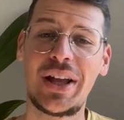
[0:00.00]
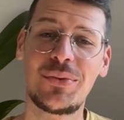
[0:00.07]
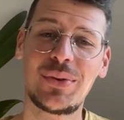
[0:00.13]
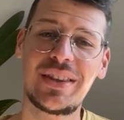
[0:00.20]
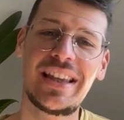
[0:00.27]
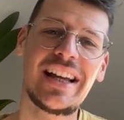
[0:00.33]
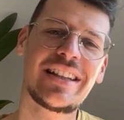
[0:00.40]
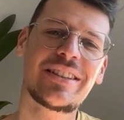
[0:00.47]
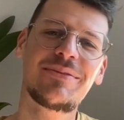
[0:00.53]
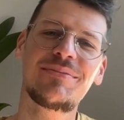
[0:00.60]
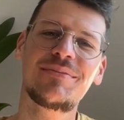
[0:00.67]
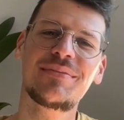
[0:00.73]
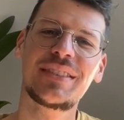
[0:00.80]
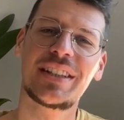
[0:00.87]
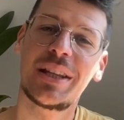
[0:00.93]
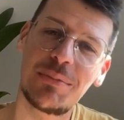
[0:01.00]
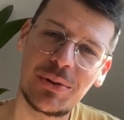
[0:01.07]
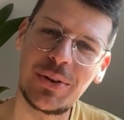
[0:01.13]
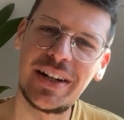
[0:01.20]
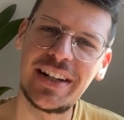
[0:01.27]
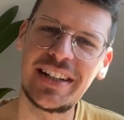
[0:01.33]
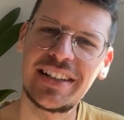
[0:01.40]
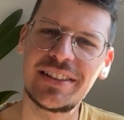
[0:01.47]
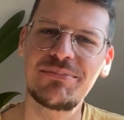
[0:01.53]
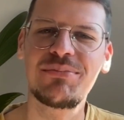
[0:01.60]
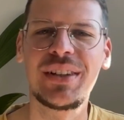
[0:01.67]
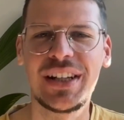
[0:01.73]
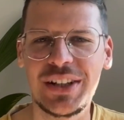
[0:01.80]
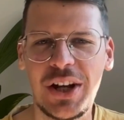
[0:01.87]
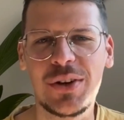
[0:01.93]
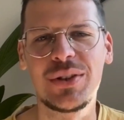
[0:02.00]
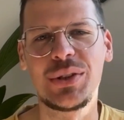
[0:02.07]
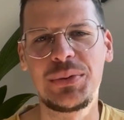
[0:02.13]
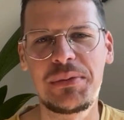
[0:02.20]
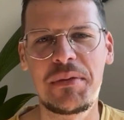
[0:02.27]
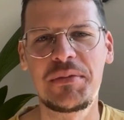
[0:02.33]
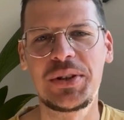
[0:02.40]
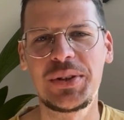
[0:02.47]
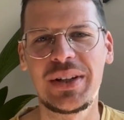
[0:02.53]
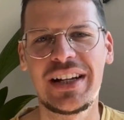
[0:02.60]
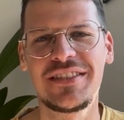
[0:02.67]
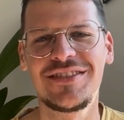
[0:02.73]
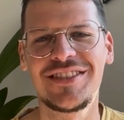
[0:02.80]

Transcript: And with that, keep creating and always remember to have